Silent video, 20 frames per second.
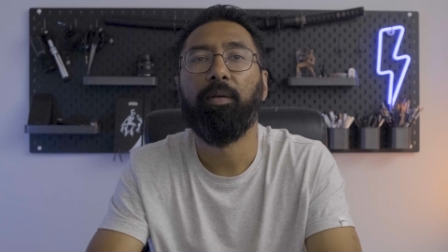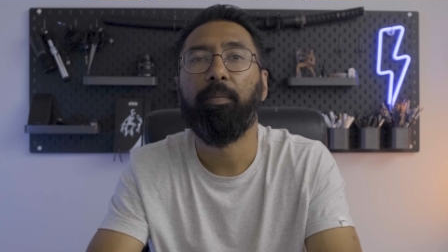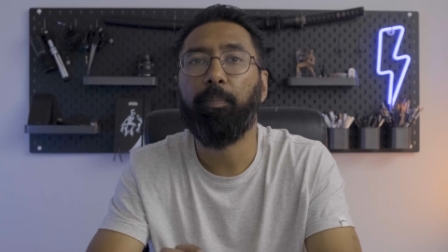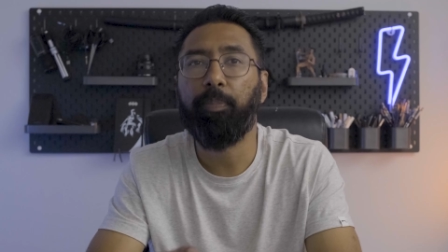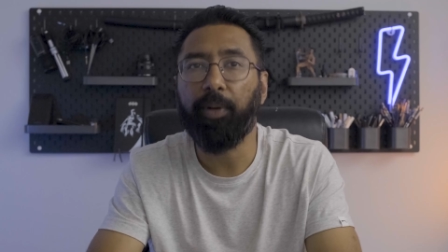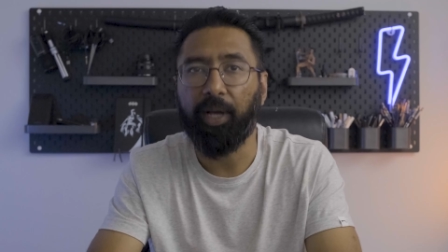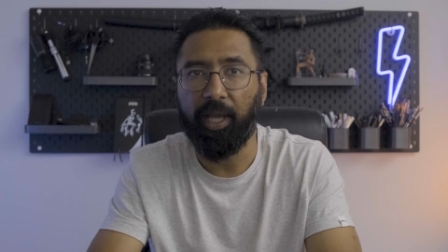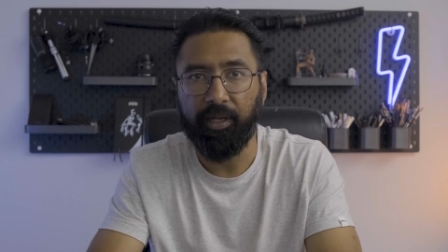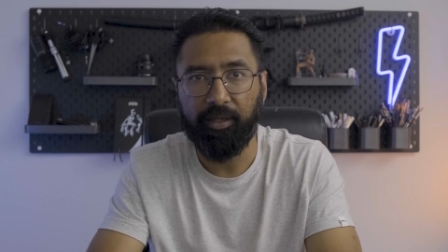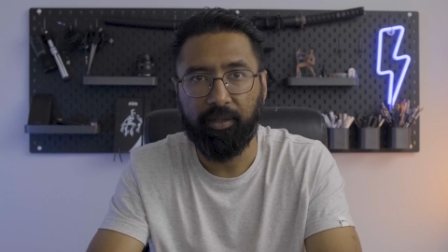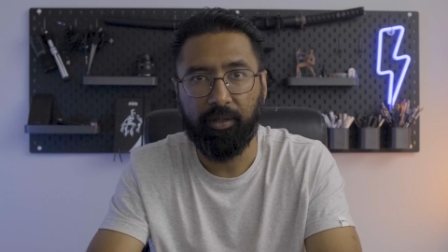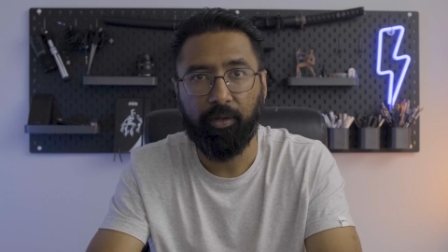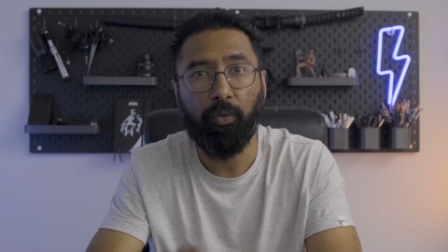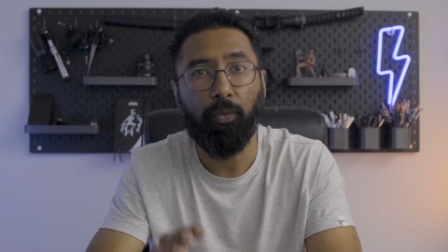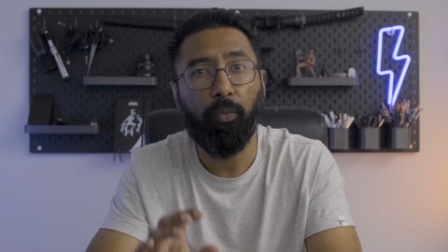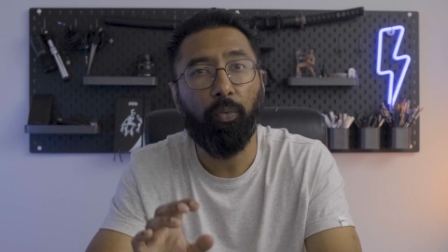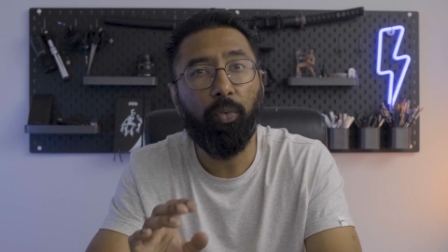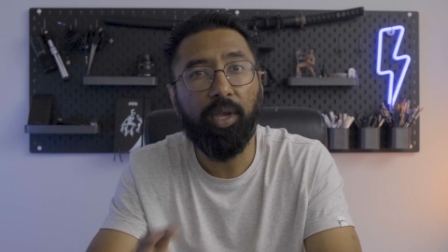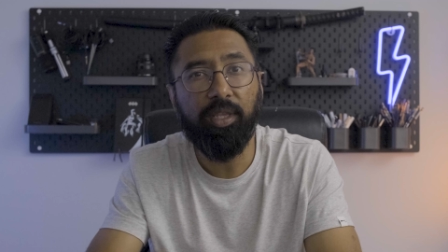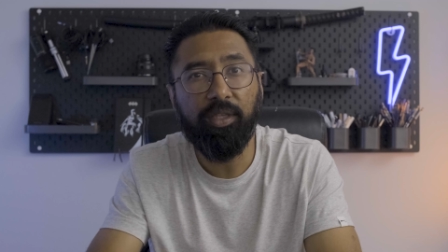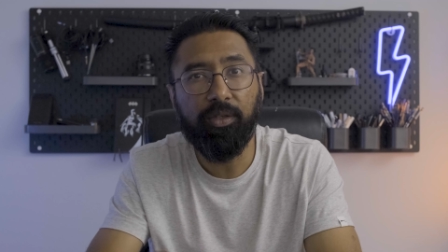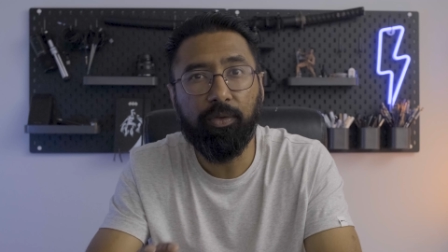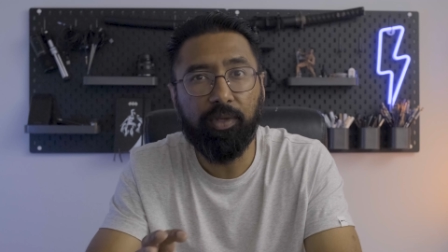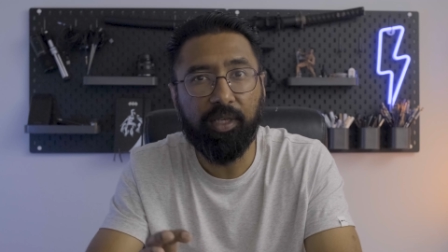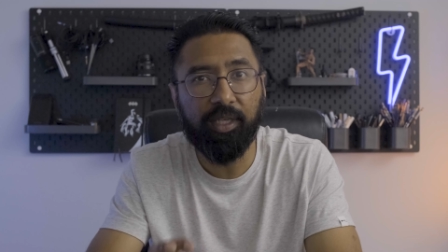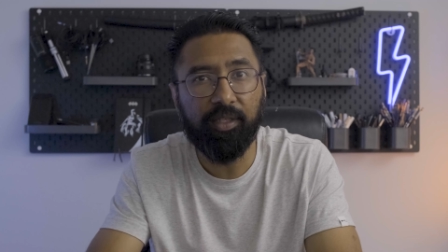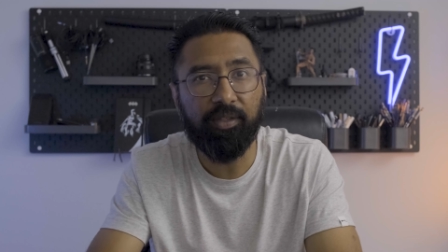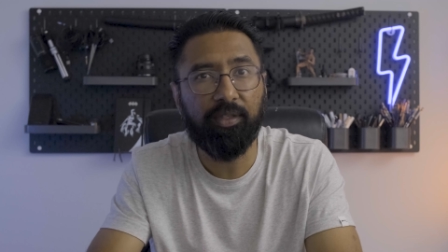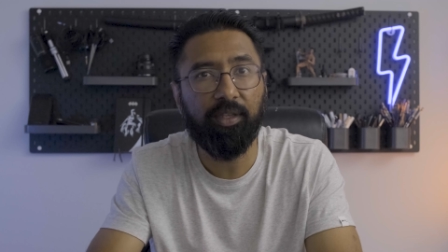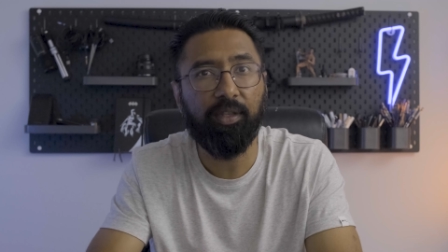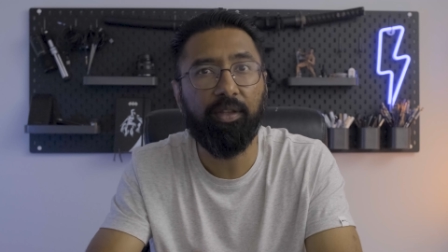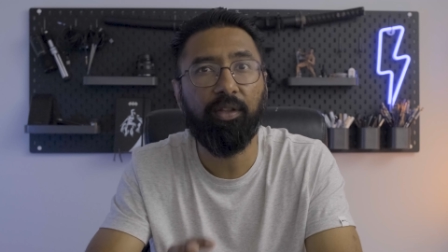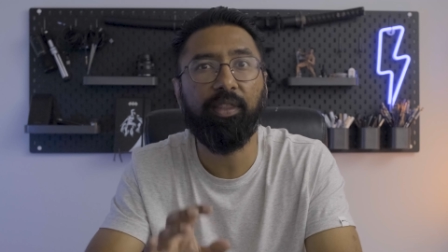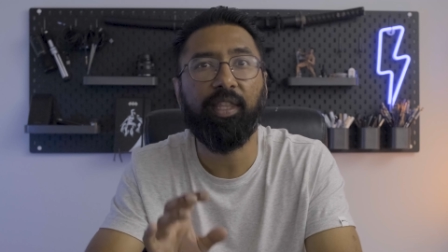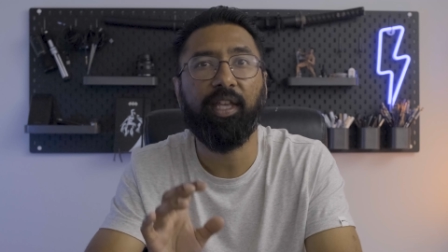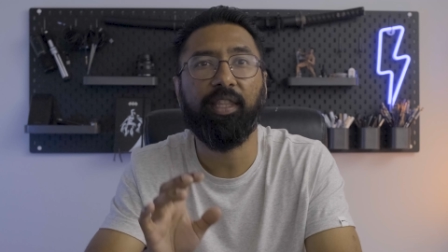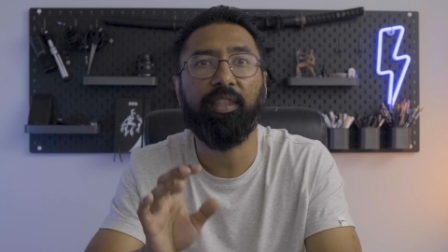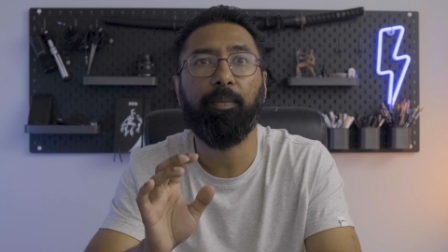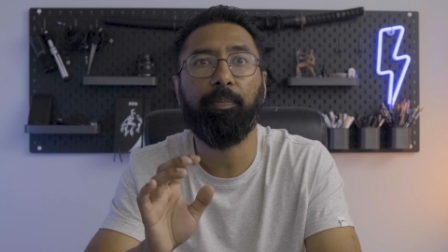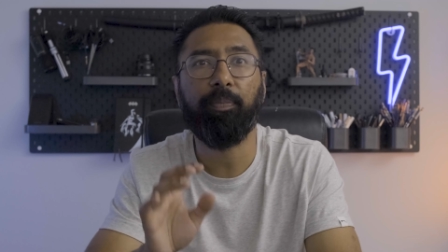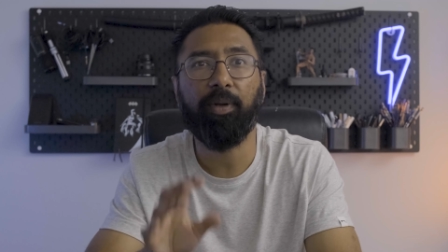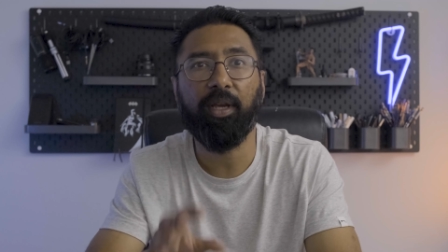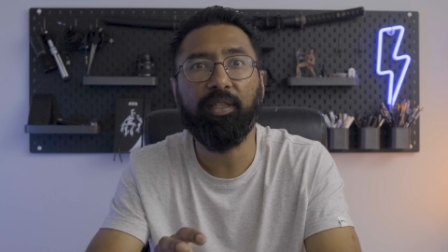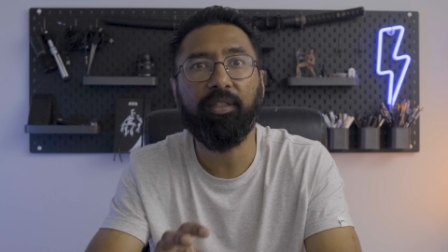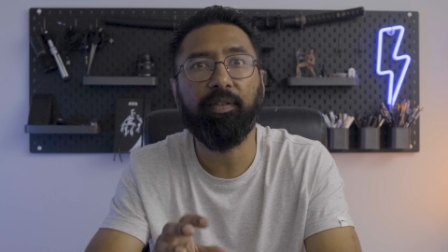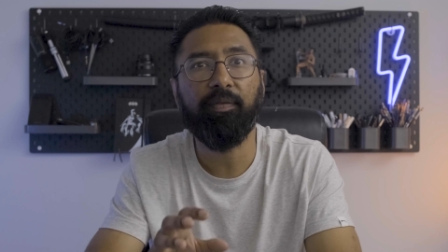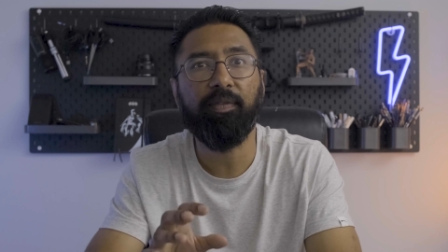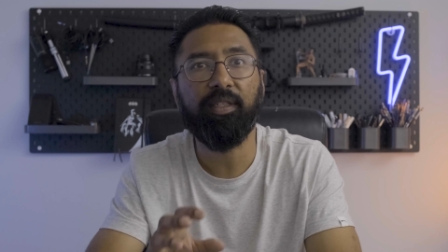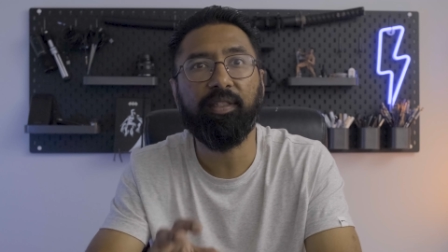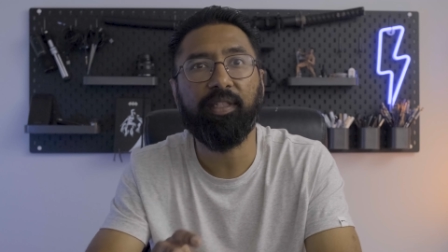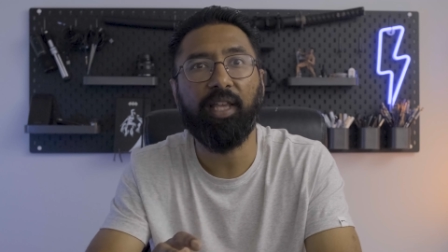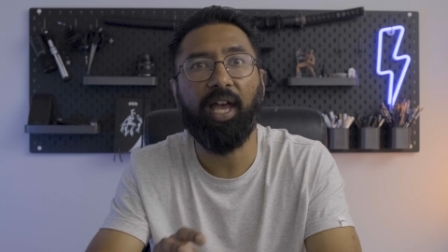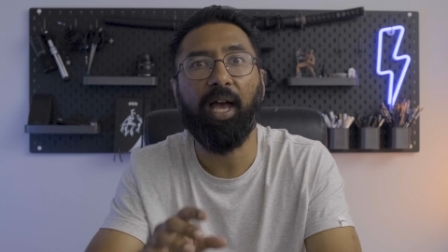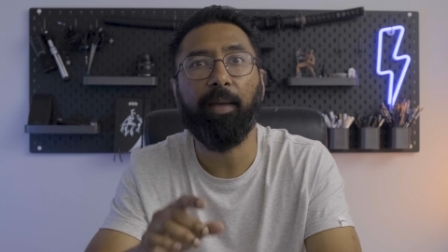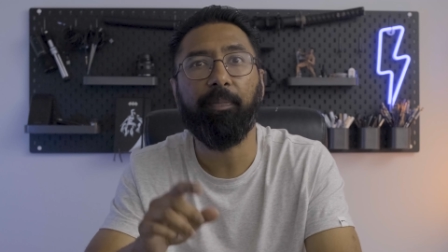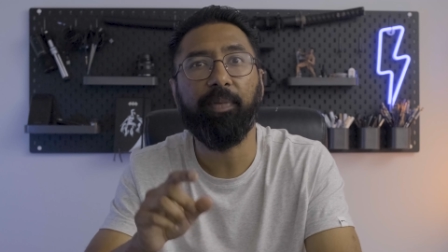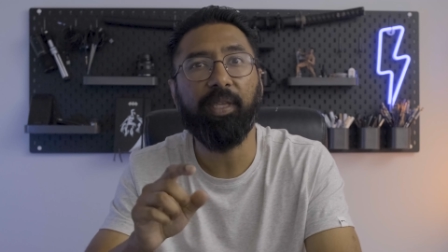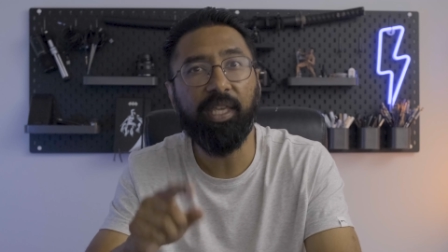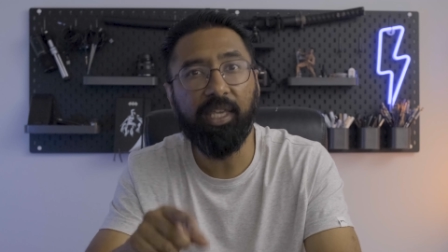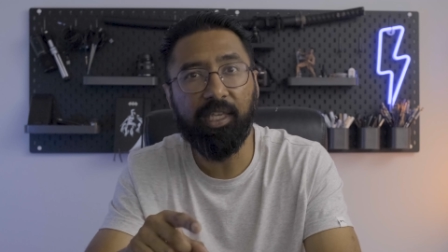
but when you consider that the price of this app